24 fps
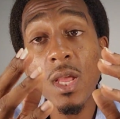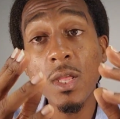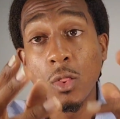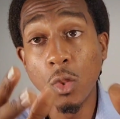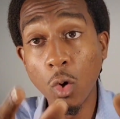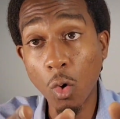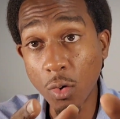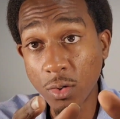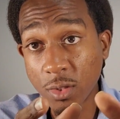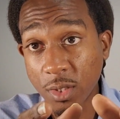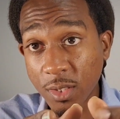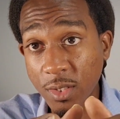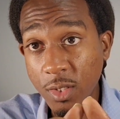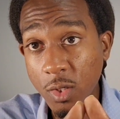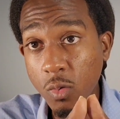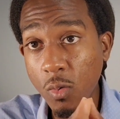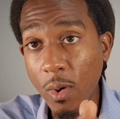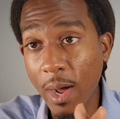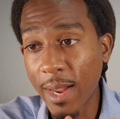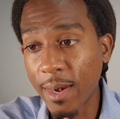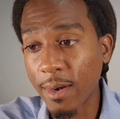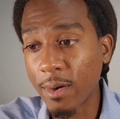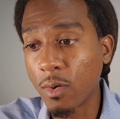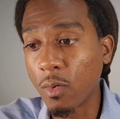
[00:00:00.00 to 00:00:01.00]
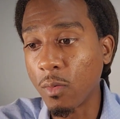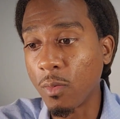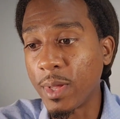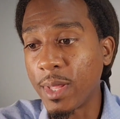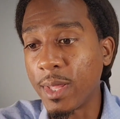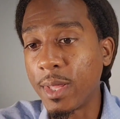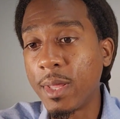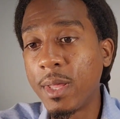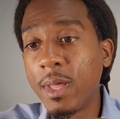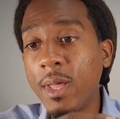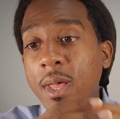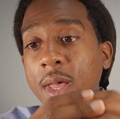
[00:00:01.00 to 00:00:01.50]
Those are 2 out of the
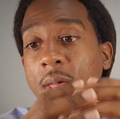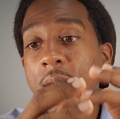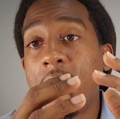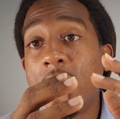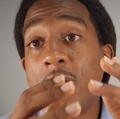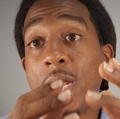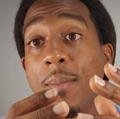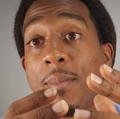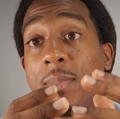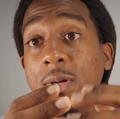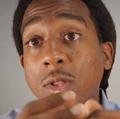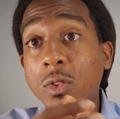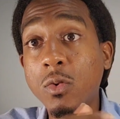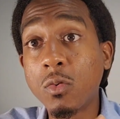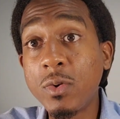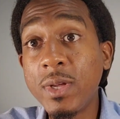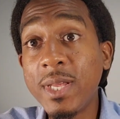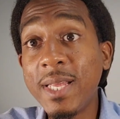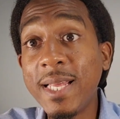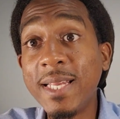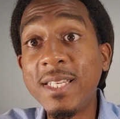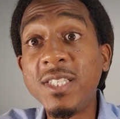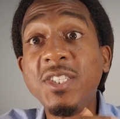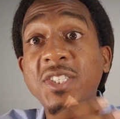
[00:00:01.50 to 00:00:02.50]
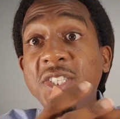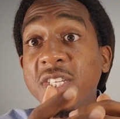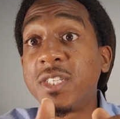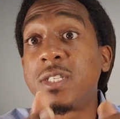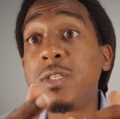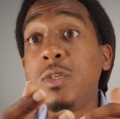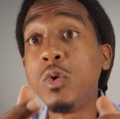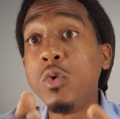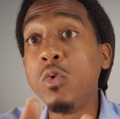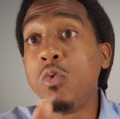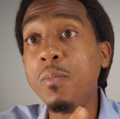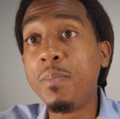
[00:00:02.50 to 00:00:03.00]
way. Number 3 is just
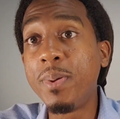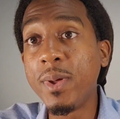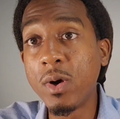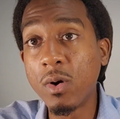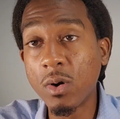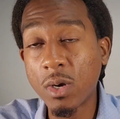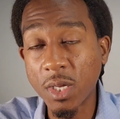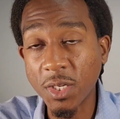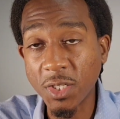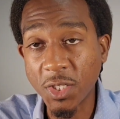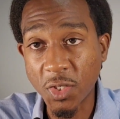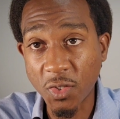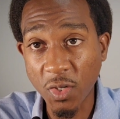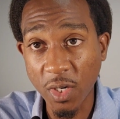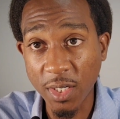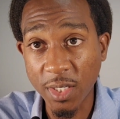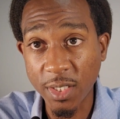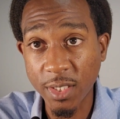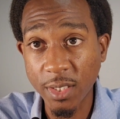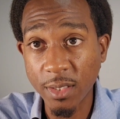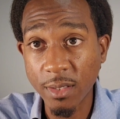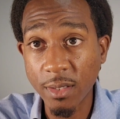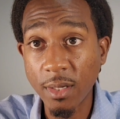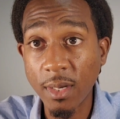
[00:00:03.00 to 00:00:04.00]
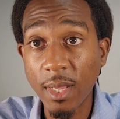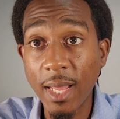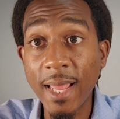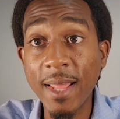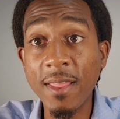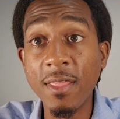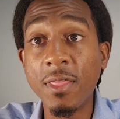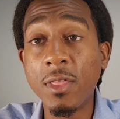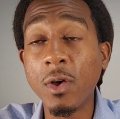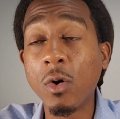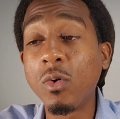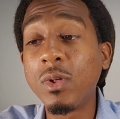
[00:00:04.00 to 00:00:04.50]
new build construction.
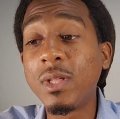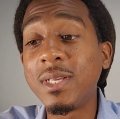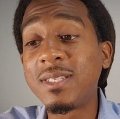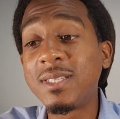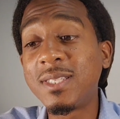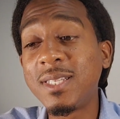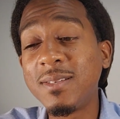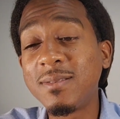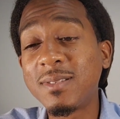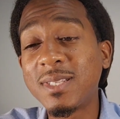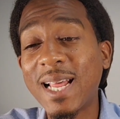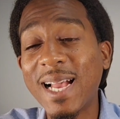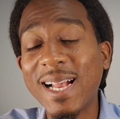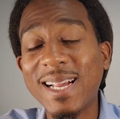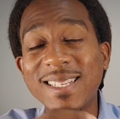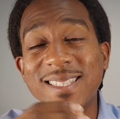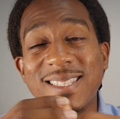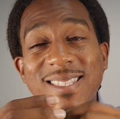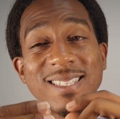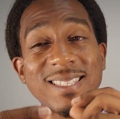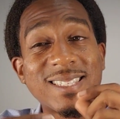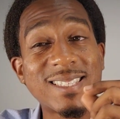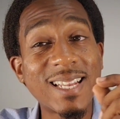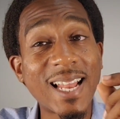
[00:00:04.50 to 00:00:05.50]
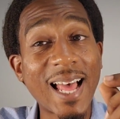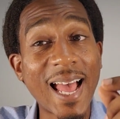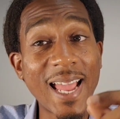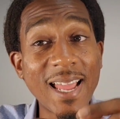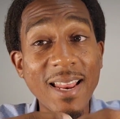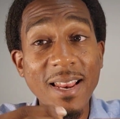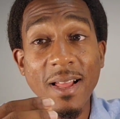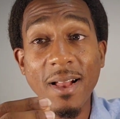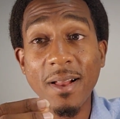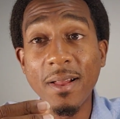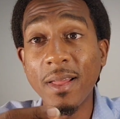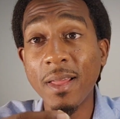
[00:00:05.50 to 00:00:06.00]
And though it seems like a
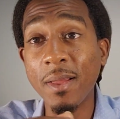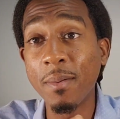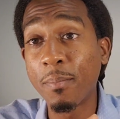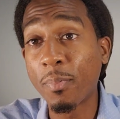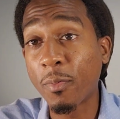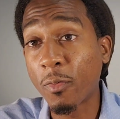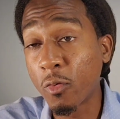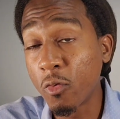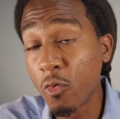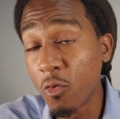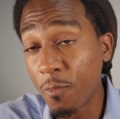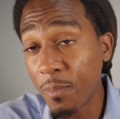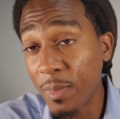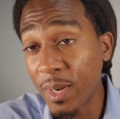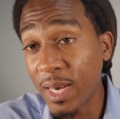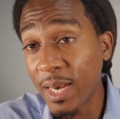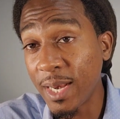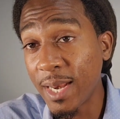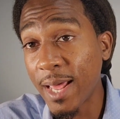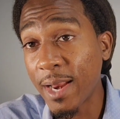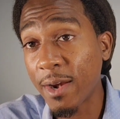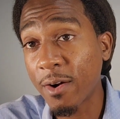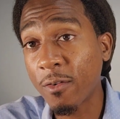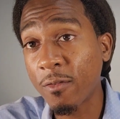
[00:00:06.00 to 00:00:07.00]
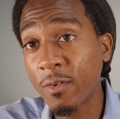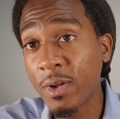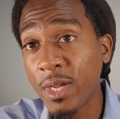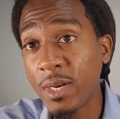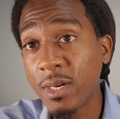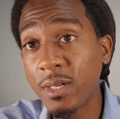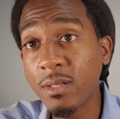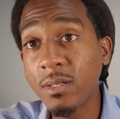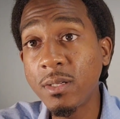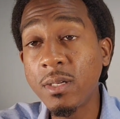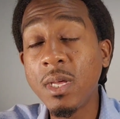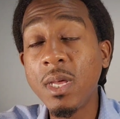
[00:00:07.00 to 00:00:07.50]
slight improvement in that
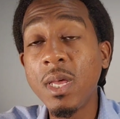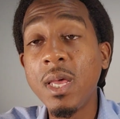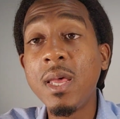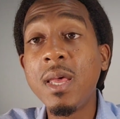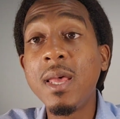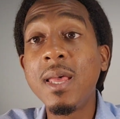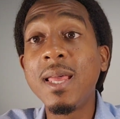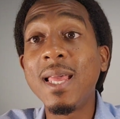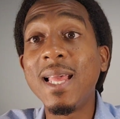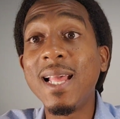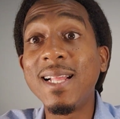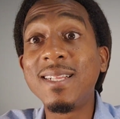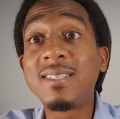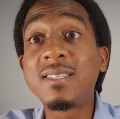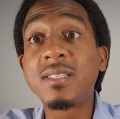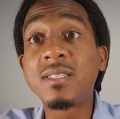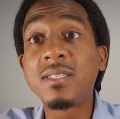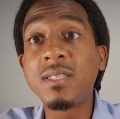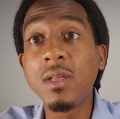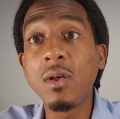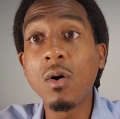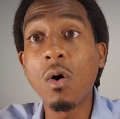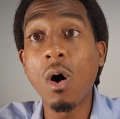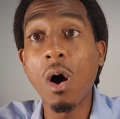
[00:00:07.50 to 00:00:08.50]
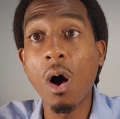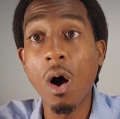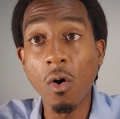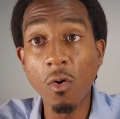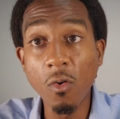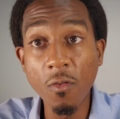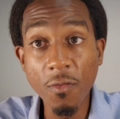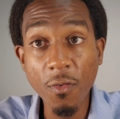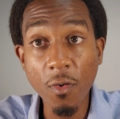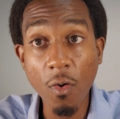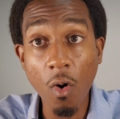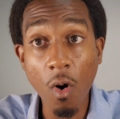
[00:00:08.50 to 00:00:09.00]
arena, it's still
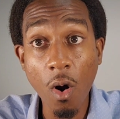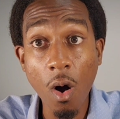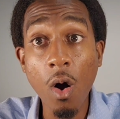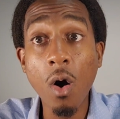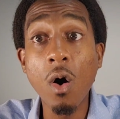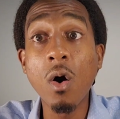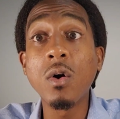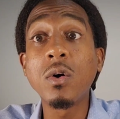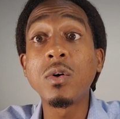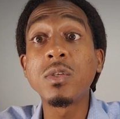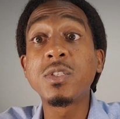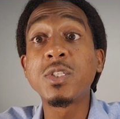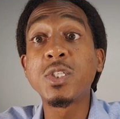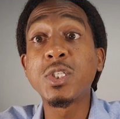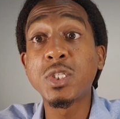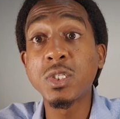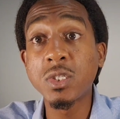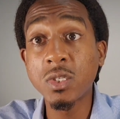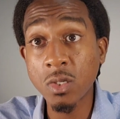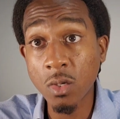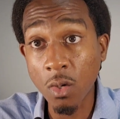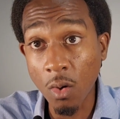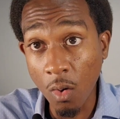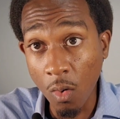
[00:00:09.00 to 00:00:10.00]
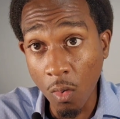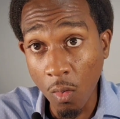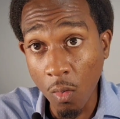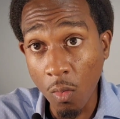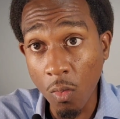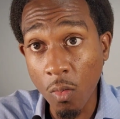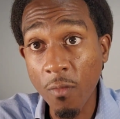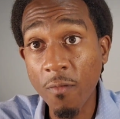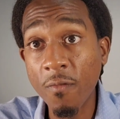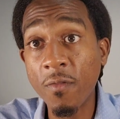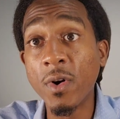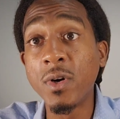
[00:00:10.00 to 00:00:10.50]
overall
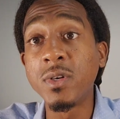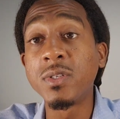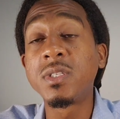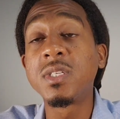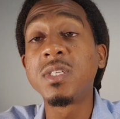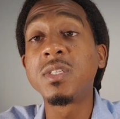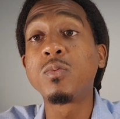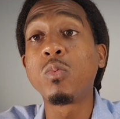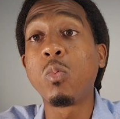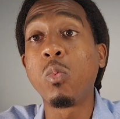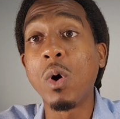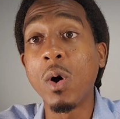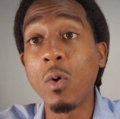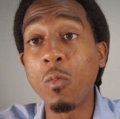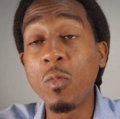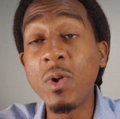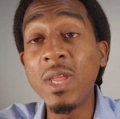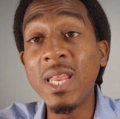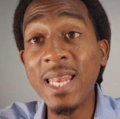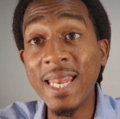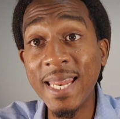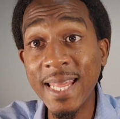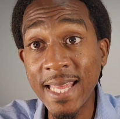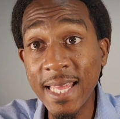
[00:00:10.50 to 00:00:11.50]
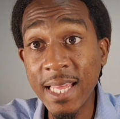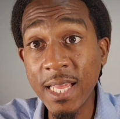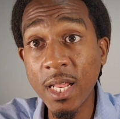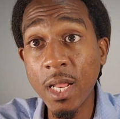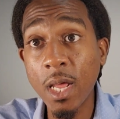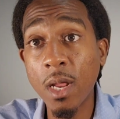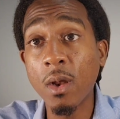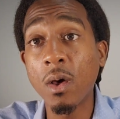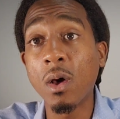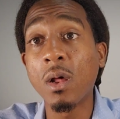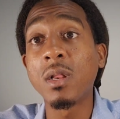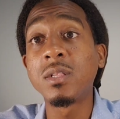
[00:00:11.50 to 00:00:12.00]
slow versus what we need
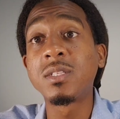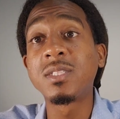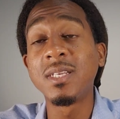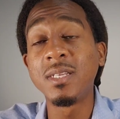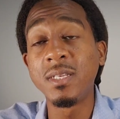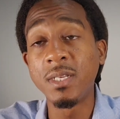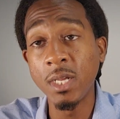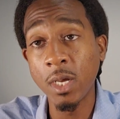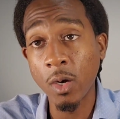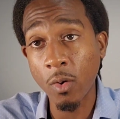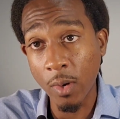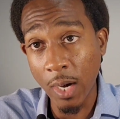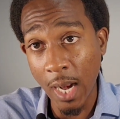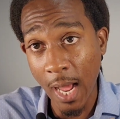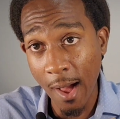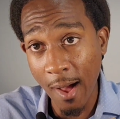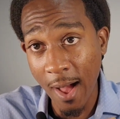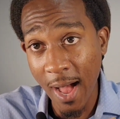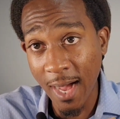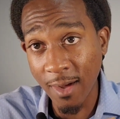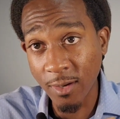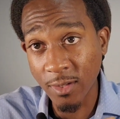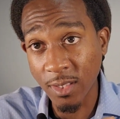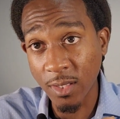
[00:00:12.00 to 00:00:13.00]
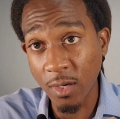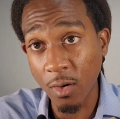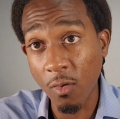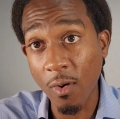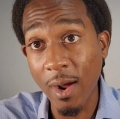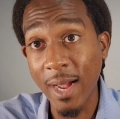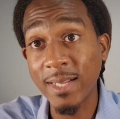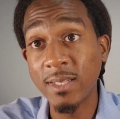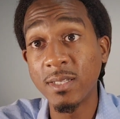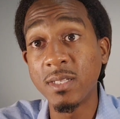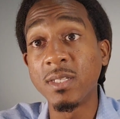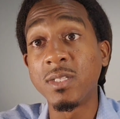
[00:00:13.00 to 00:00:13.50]
in order to deal with our housing
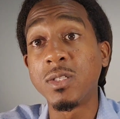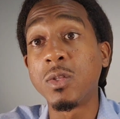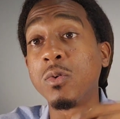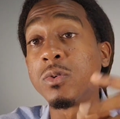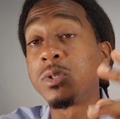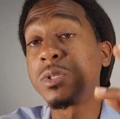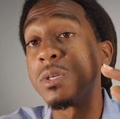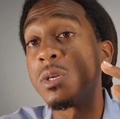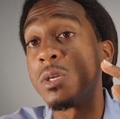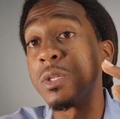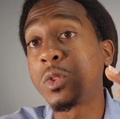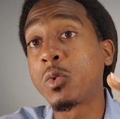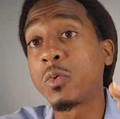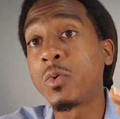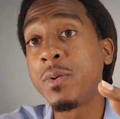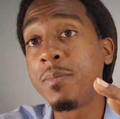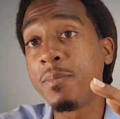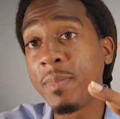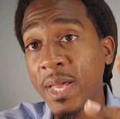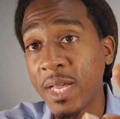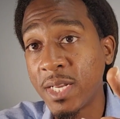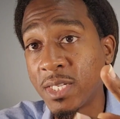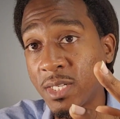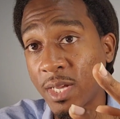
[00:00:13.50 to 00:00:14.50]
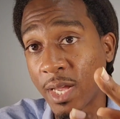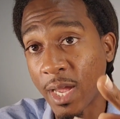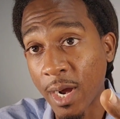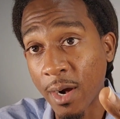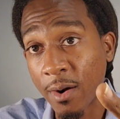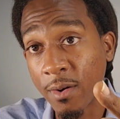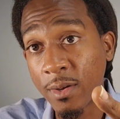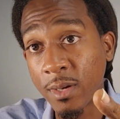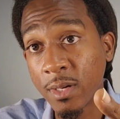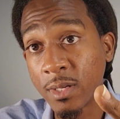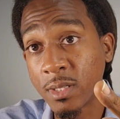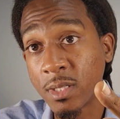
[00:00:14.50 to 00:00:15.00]
crisis. Those are the 3 major
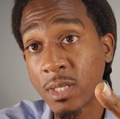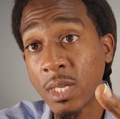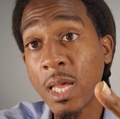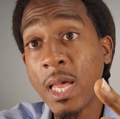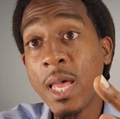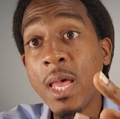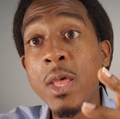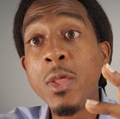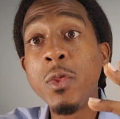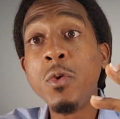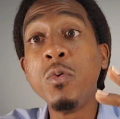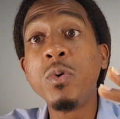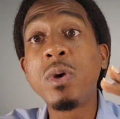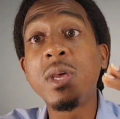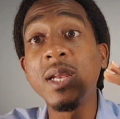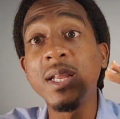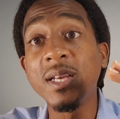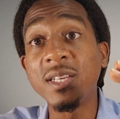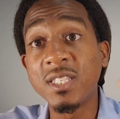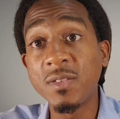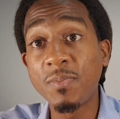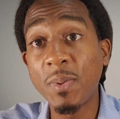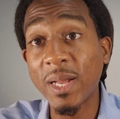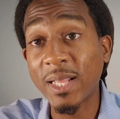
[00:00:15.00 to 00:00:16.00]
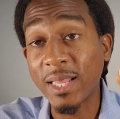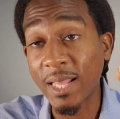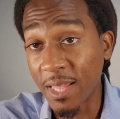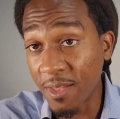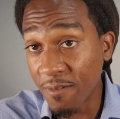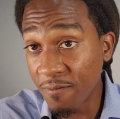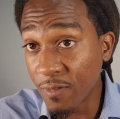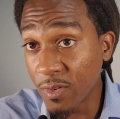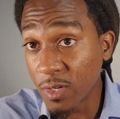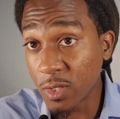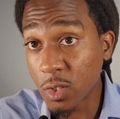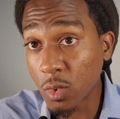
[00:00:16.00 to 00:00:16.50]
areas you can expect
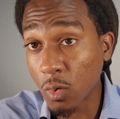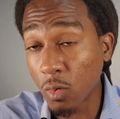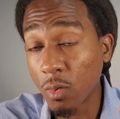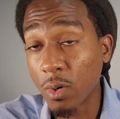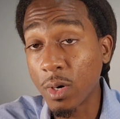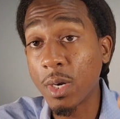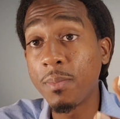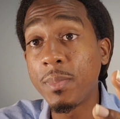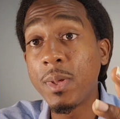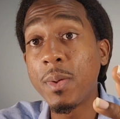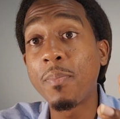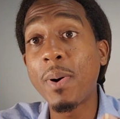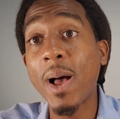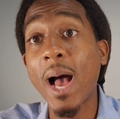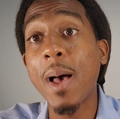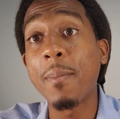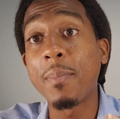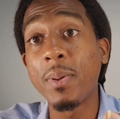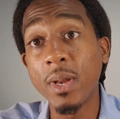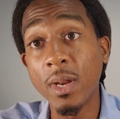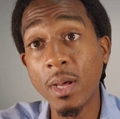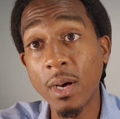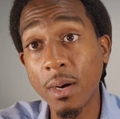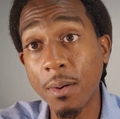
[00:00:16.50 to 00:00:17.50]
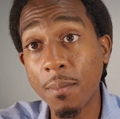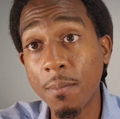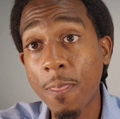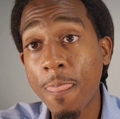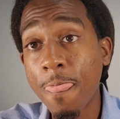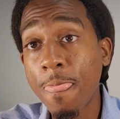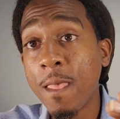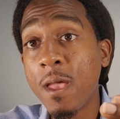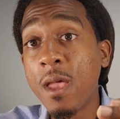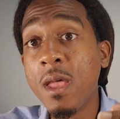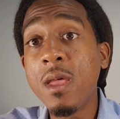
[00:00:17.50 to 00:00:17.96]
inventory to be popping up.